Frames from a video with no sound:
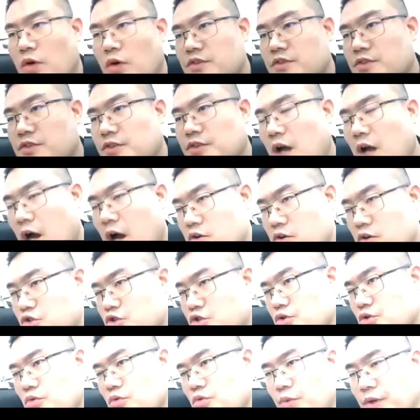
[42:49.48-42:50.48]
want the
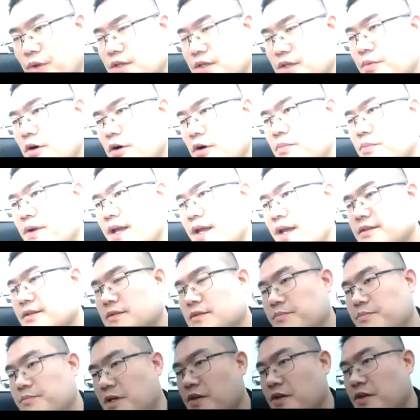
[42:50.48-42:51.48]
onshore wind power
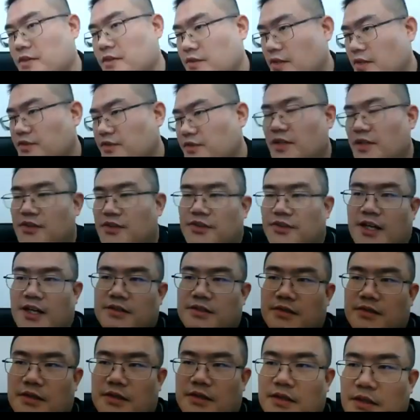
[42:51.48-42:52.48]
plants because they think
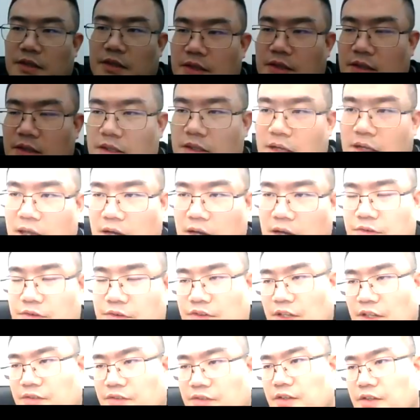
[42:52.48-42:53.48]
that have
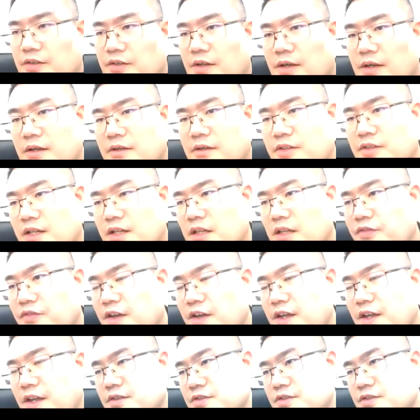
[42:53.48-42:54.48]
a
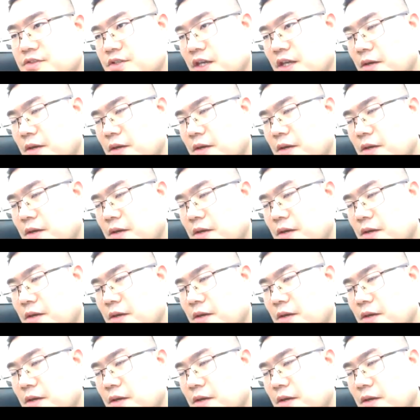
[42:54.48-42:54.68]
significant